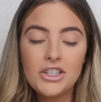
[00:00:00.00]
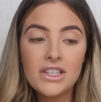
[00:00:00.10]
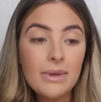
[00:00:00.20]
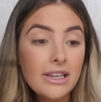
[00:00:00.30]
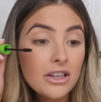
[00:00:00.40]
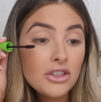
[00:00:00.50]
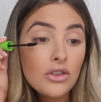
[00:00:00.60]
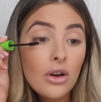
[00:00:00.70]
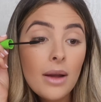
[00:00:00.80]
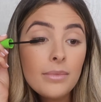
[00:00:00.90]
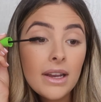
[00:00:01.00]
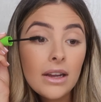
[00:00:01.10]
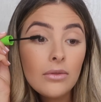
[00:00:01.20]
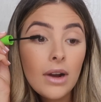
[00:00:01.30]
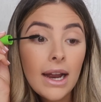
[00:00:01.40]
So just making sure I'm
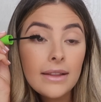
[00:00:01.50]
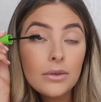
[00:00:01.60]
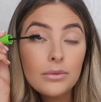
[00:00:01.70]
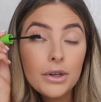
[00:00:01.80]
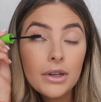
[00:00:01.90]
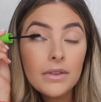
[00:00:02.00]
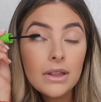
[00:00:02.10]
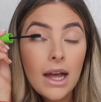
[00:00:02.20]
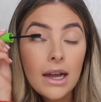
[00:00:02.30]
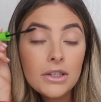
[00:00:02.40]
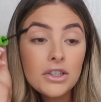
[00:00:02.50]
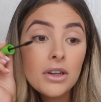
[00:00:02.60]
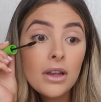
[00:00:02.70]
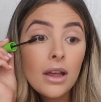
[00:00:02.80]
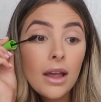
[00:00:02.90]
getting right at the root of the
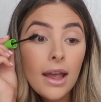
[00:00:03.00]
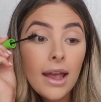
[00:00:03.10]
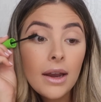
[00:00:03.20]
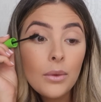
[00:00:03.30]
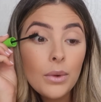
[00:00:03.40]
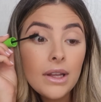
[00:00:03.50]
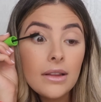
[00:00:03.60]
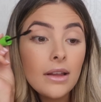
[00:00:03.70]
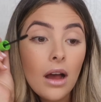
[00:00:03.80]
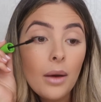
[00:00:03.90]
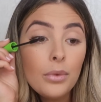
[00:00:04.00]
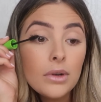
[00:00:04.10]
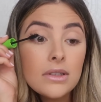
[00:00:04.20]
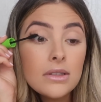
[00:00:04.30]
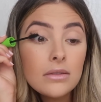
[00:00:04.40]
lash and wiggling
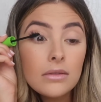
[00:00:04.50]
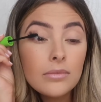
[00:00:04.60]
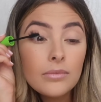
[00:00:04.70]
upwards.